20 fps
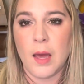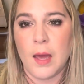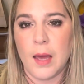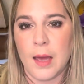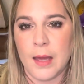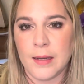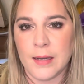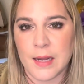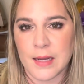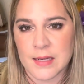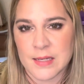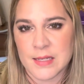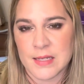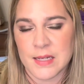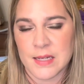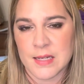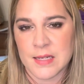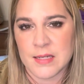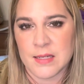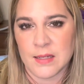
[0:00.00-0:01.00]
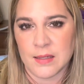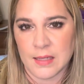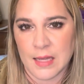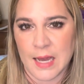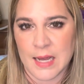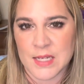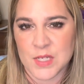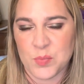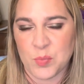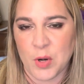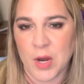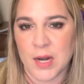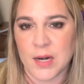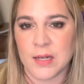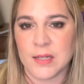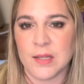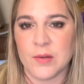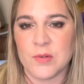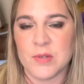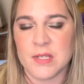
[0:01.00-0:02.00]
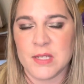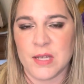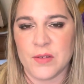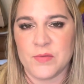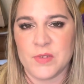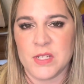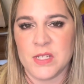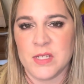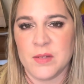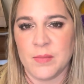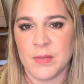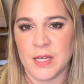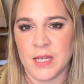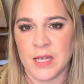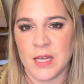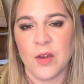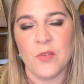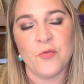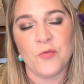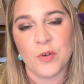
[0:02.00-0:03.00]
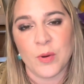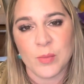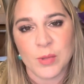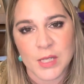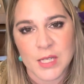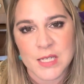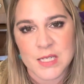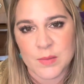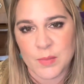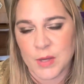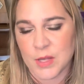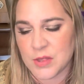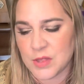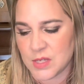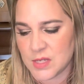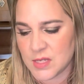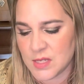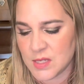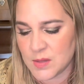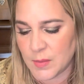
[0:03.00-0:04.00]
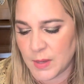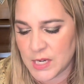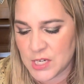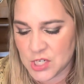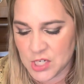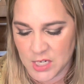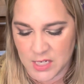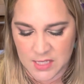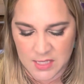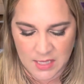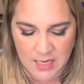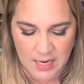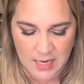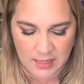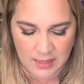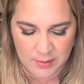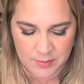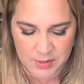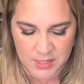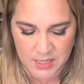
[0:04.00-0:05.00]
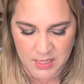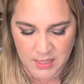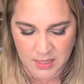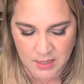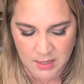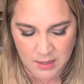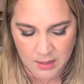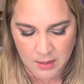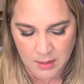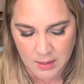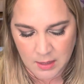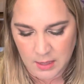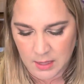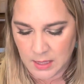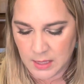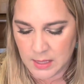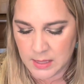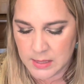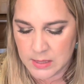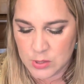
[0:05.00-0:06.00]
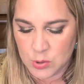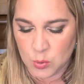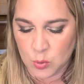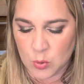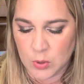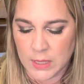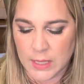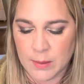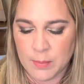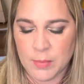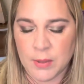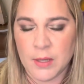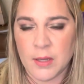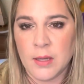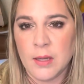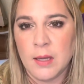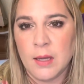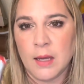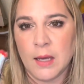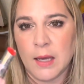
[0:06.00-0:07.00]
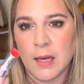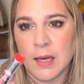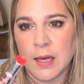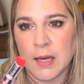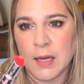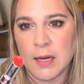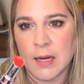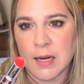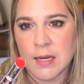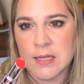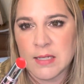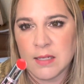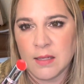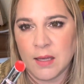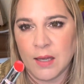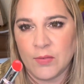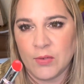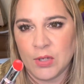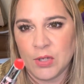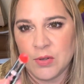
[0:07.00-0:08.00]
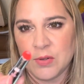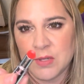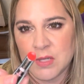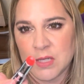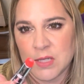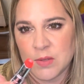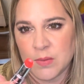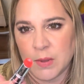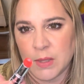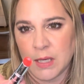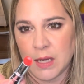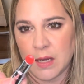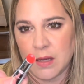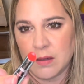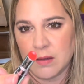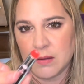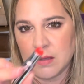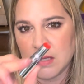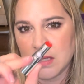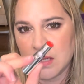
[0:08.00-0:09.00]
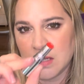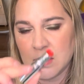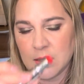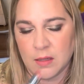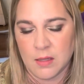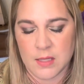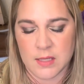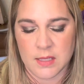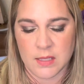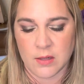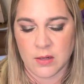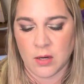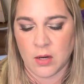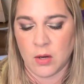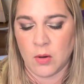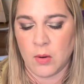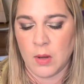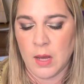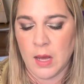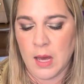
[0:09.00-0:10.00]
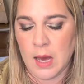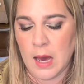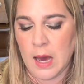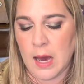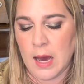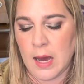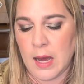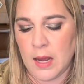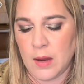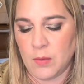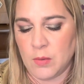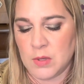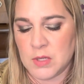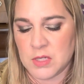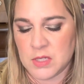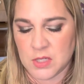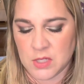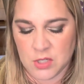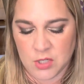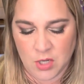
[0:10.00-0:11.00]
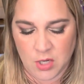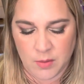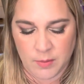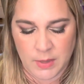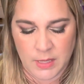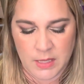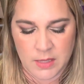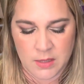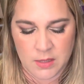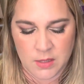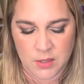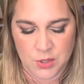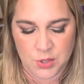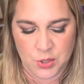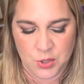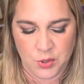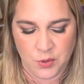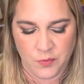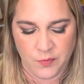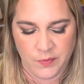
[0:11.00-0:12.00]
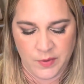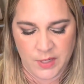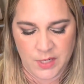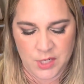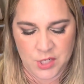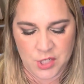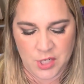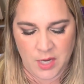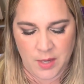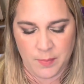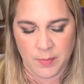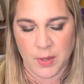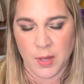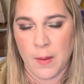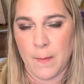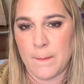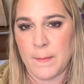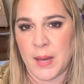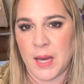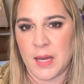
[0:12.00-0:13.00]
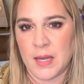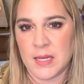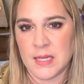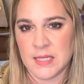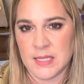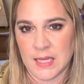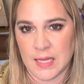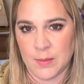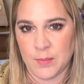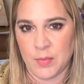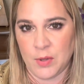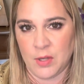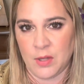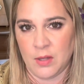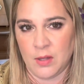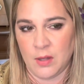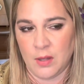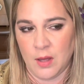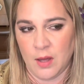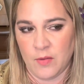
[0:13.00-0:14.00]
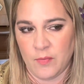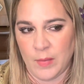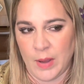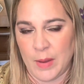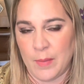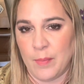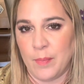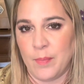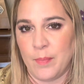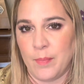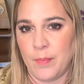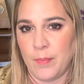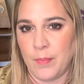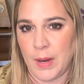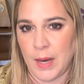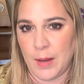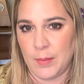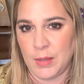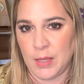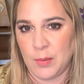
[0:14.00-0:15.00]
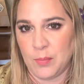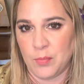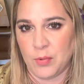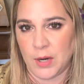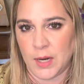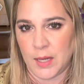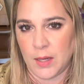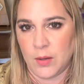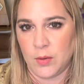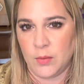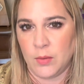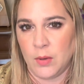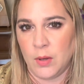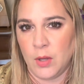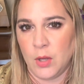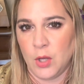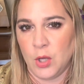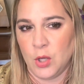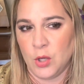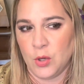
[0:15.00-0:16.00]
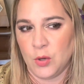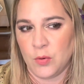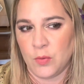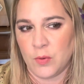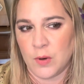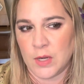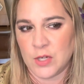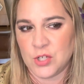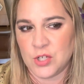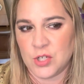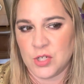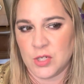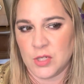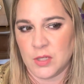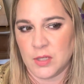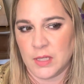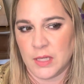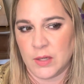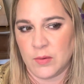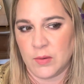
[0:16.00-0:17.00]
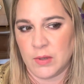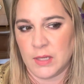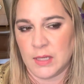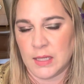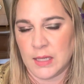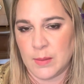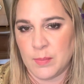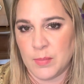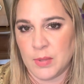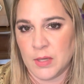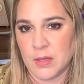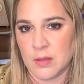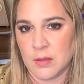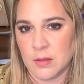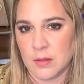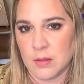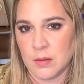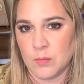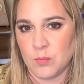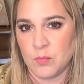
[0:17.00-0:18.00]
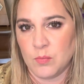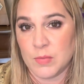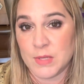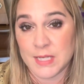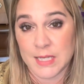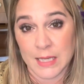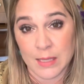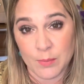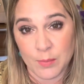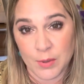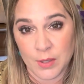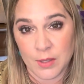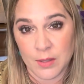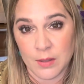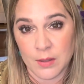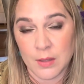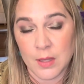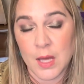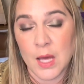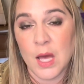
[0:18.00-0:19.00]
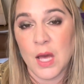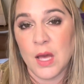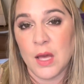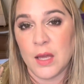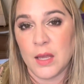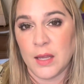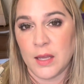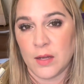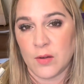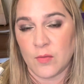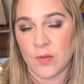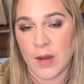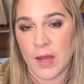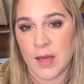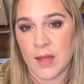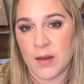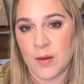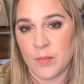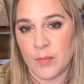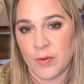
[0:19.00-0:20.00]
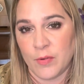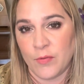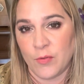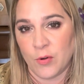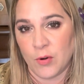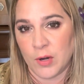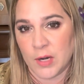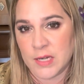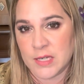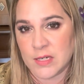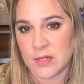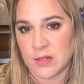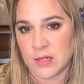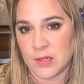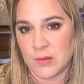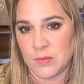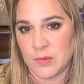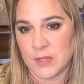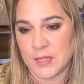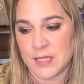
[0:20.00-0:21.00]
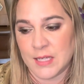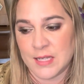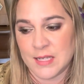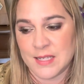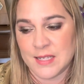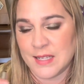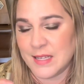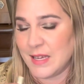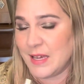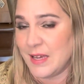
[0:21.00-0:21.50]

And next is the last product that was gifted to me from Elizabeth. This is my Chantecaille lipstick in Tulip. And I still haven't used this one yet. This is still at 0. I was determined to finish up my sample of my Bobbi Brown Crushed Liquid Lip sample in red before I started with this.